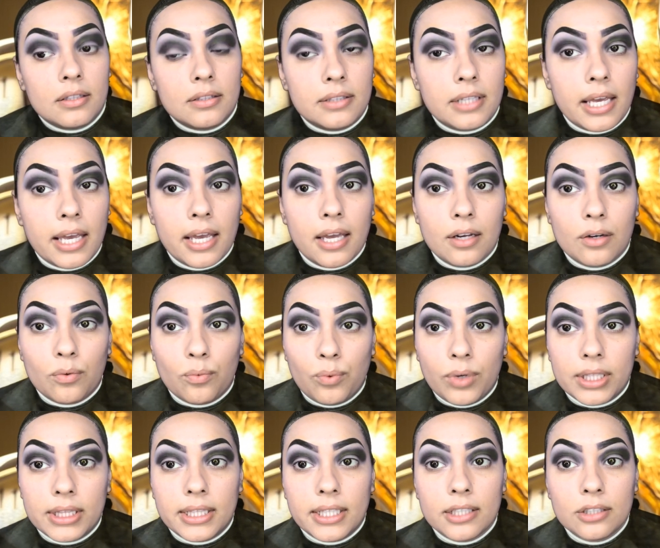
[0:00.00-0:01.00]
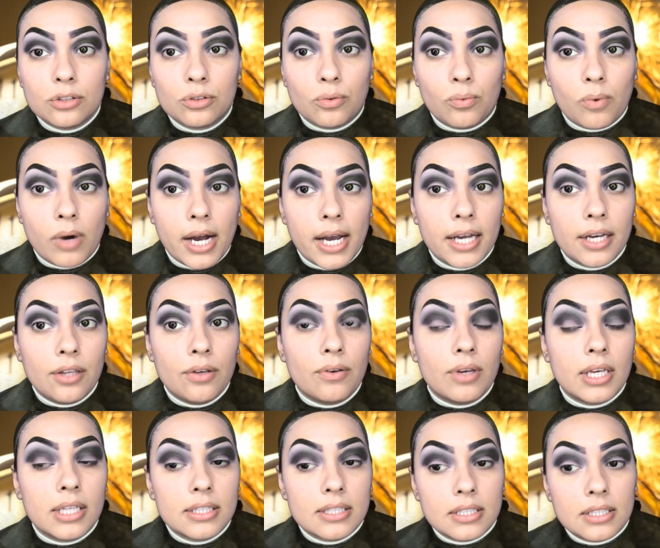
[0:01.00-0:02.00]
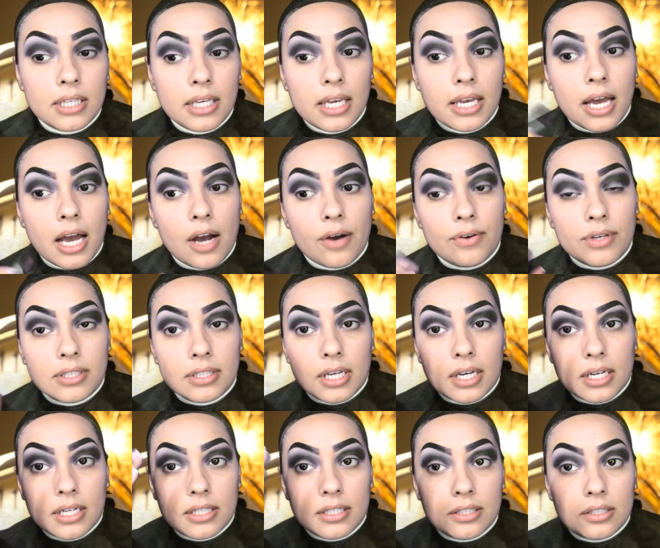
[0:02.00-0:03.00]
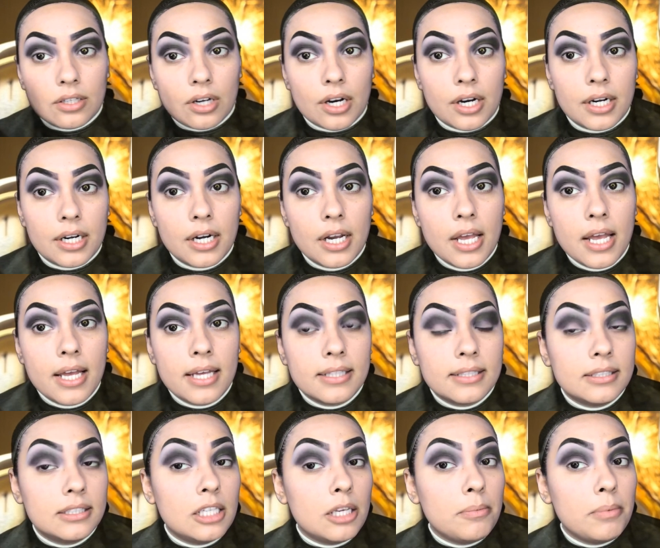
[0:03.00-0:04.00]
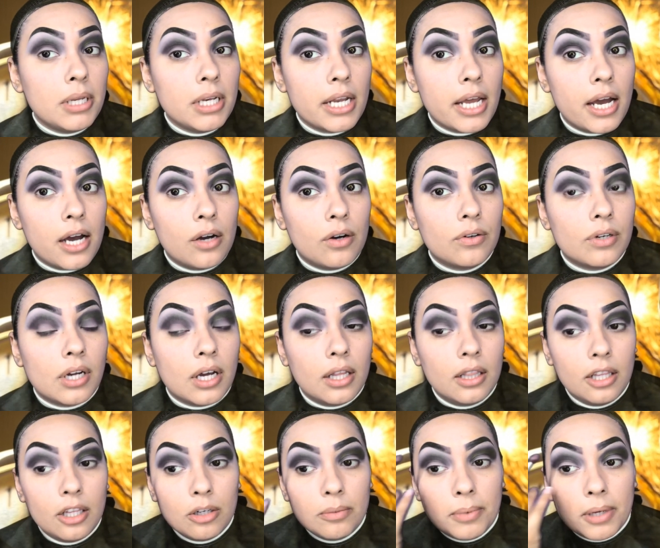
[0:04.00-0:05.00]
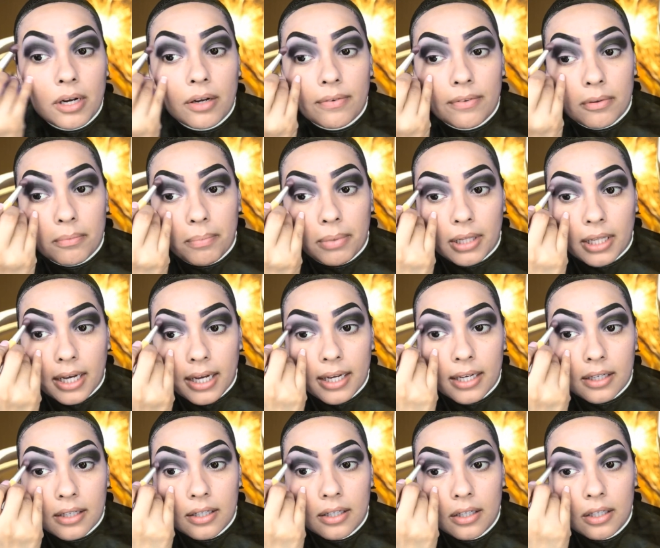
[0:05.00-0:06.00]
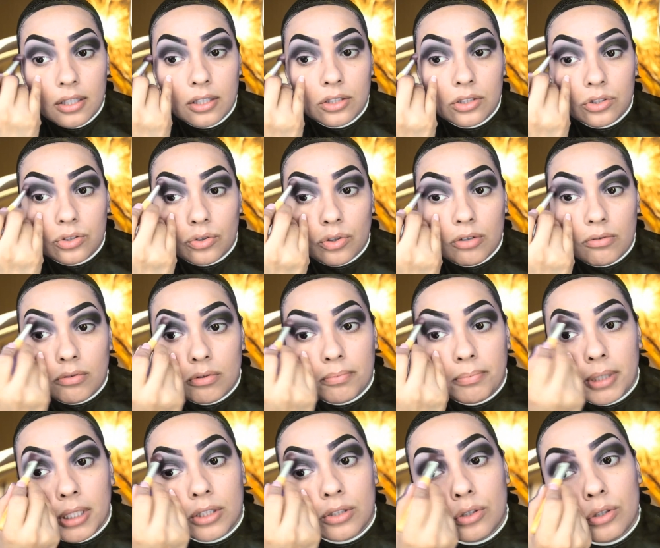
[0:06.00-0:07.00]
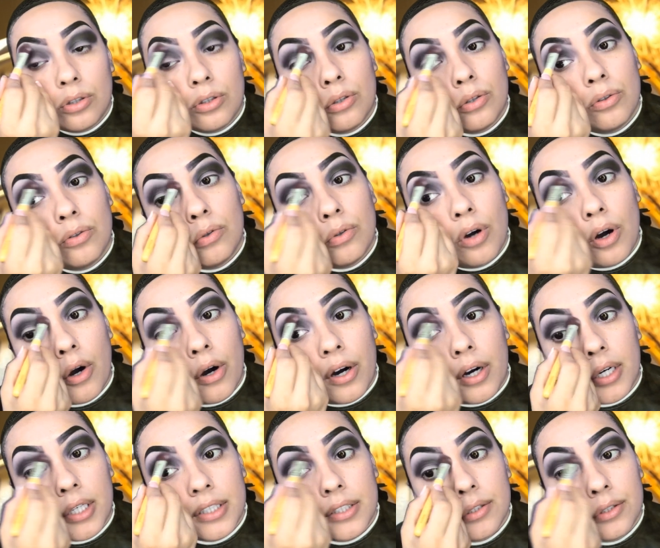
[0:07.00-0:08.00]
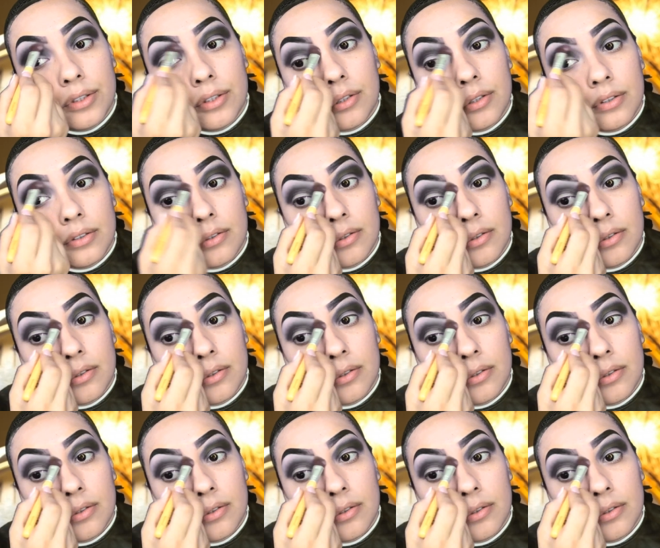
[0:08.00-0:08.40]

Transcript: Then with this white, you can see how it's gonna start dimming out a little bit of the black, so it won't be too harsh.